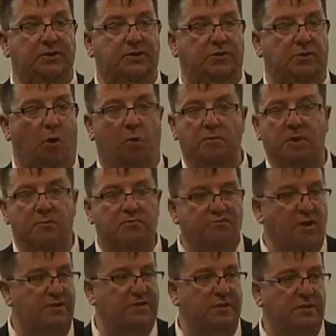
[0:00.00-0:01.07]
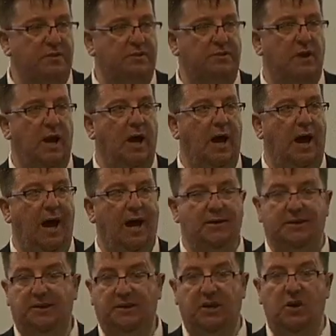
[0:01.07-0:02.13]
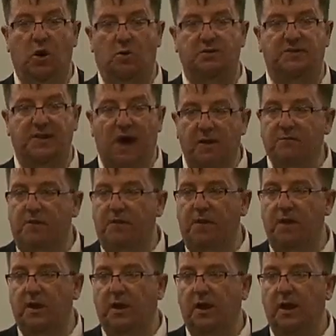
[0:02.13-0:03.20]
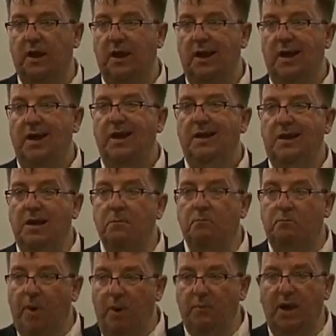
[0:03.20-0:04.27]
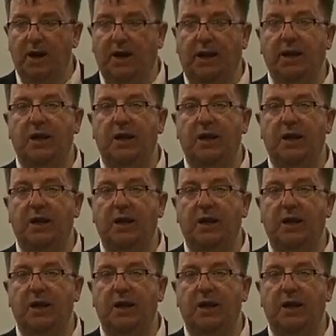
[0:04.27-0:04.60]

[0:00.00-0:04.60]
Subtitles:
omnipresent and that he knows everything, he publicly